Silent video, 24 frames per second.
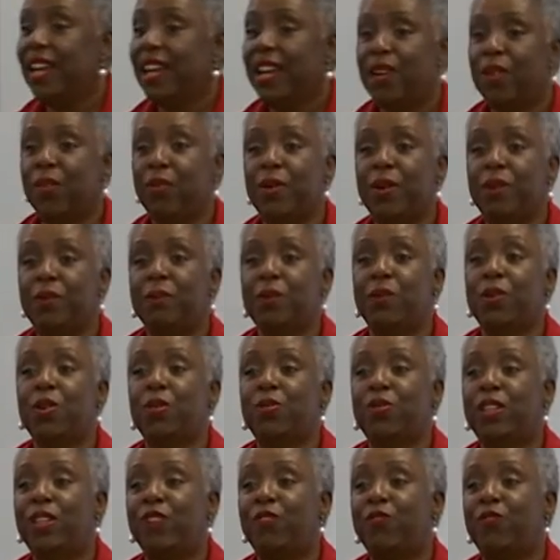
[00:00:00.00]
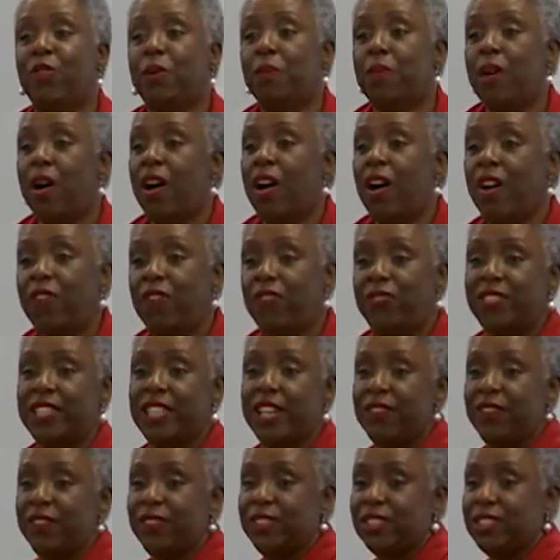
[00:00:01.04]
We moved it from off
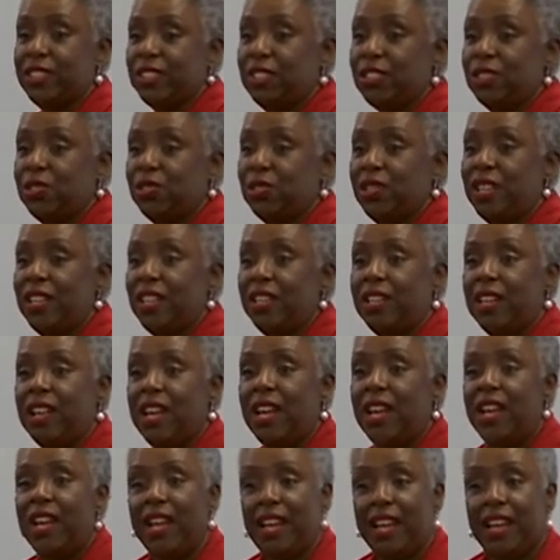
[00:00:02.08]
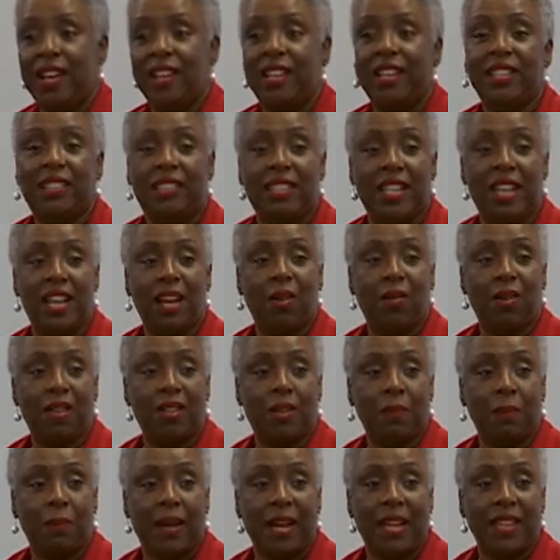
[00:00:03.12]
Jefferson Street and it's now at
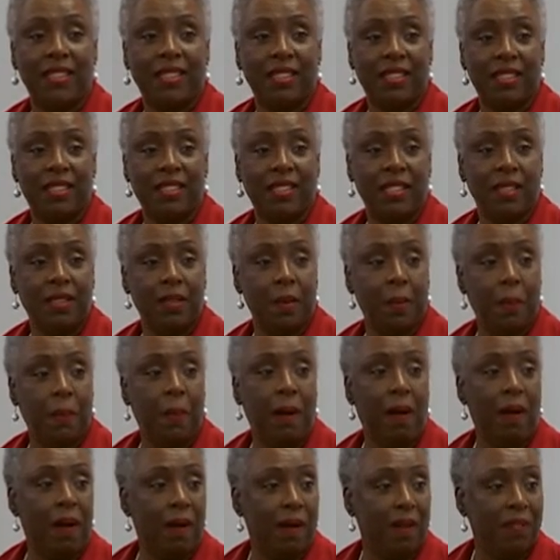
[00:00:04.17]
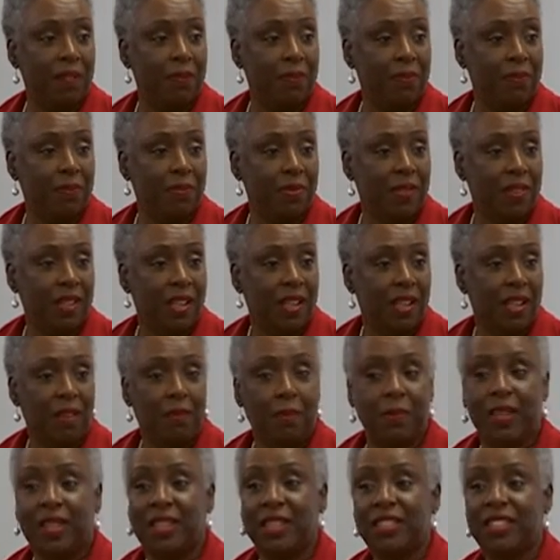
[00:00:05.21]
the Bicentennial Mall.
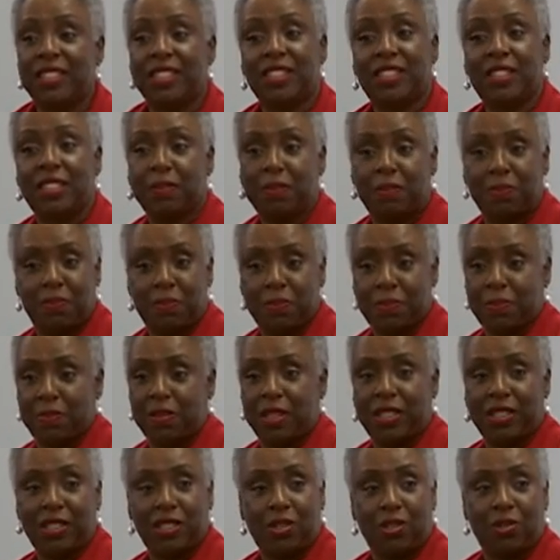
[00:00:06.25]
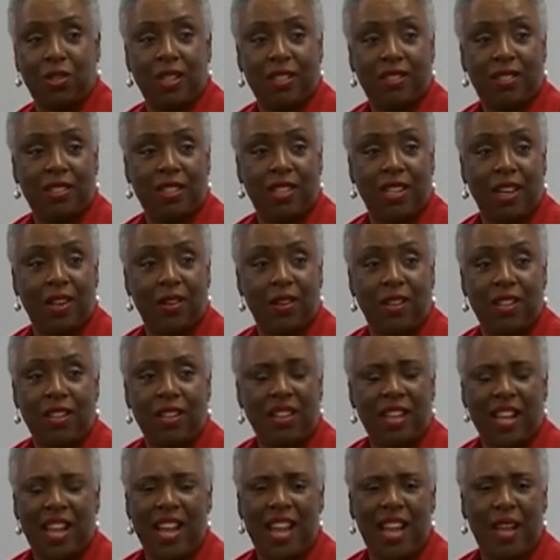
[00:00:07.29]
Because it's a structured
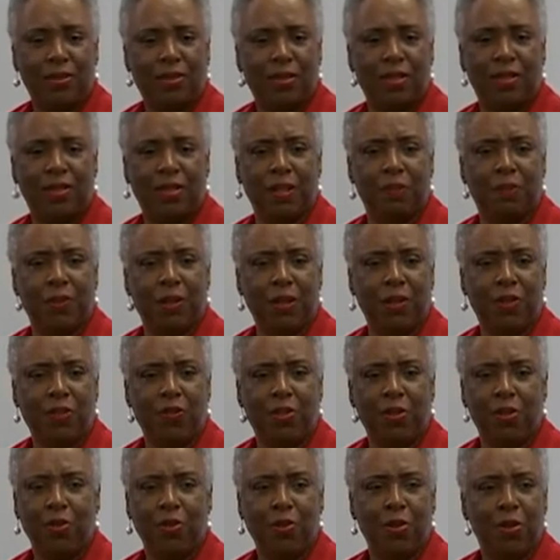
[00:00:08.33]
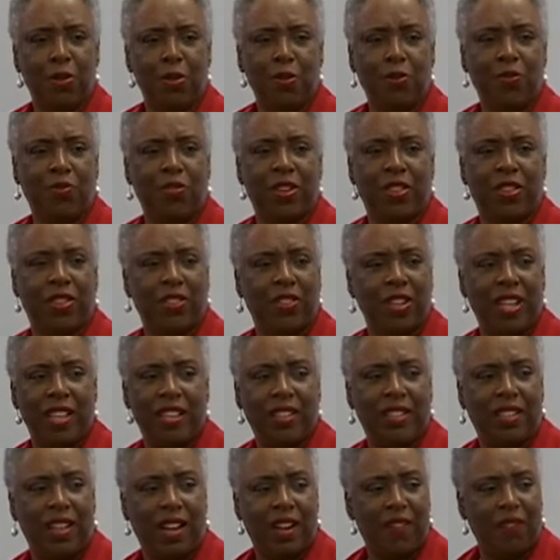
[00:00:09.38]
area, absolutely beautiful room for the
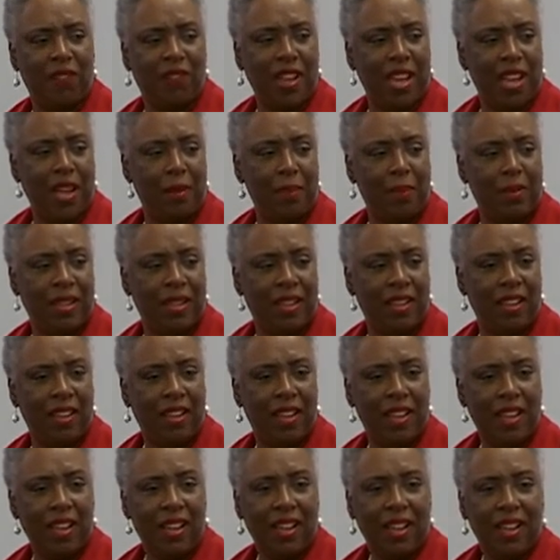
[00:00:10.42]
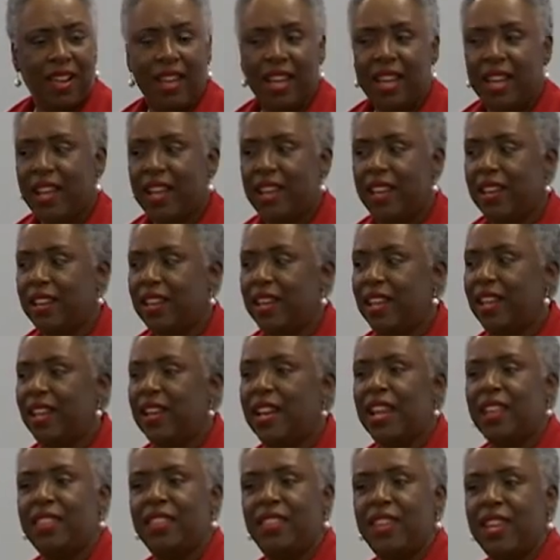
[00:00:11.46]
entire family. And,
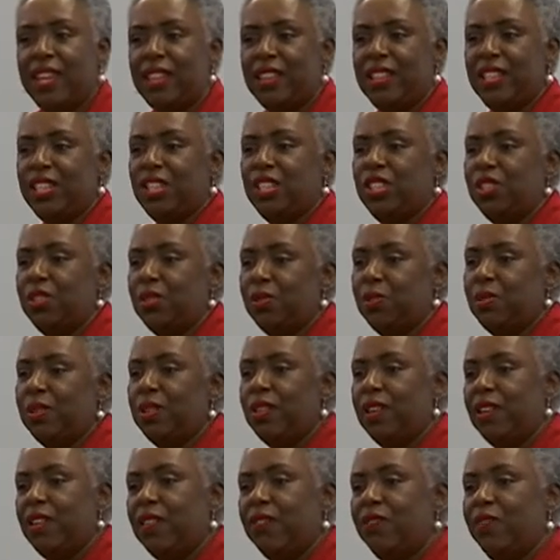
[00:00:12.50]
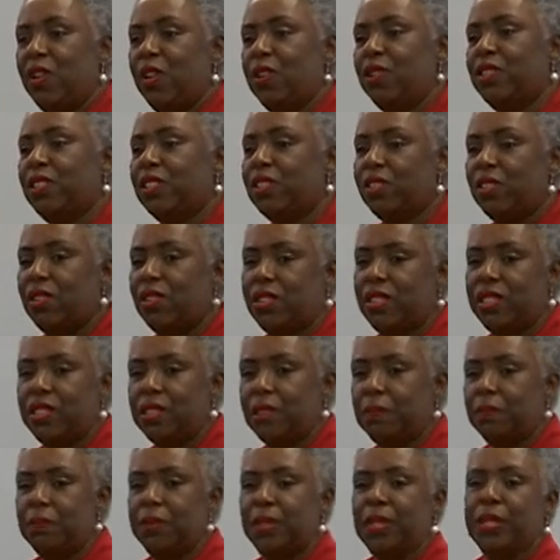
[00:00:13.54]
and I think this year we're going to focus on
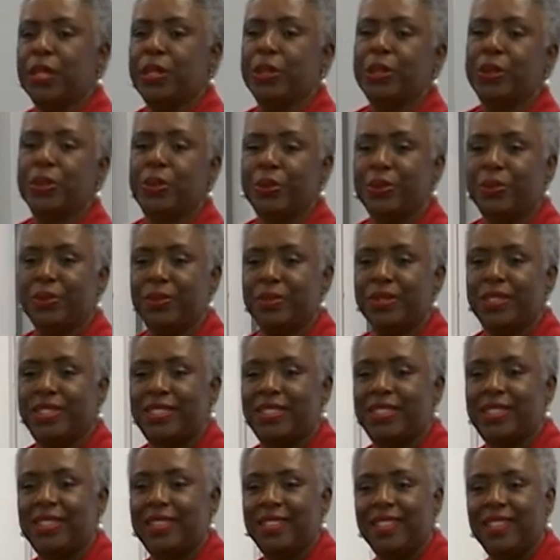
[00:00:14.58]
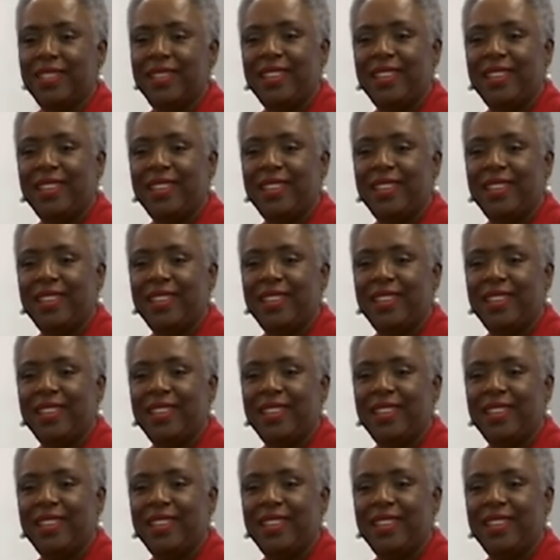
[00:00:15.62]
some blues